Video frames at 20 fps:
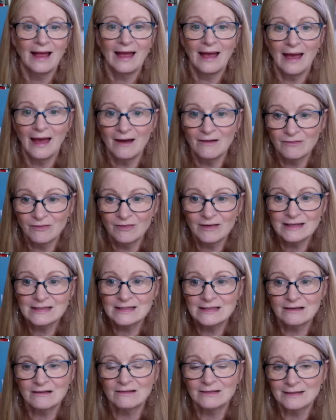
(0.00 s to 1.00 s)
Every
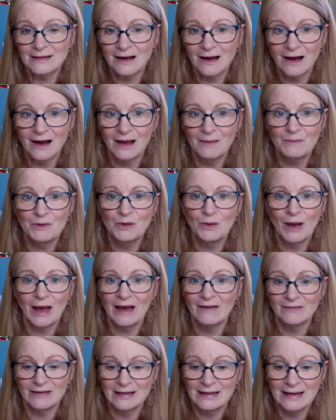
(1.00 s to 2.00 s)
single time you
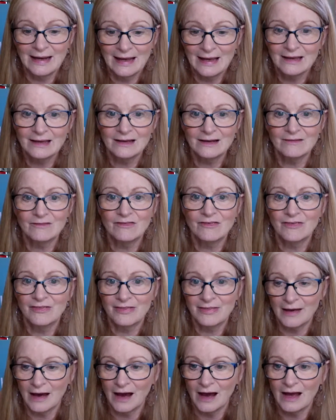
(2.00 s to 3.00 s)
have a negative
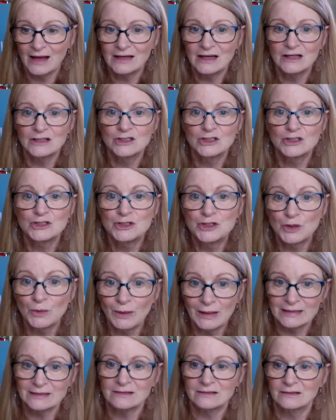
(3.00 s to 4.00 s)
thought, do
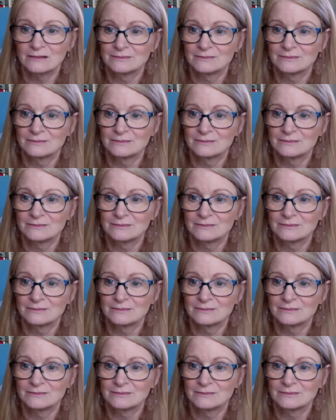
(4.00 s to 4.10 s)
it.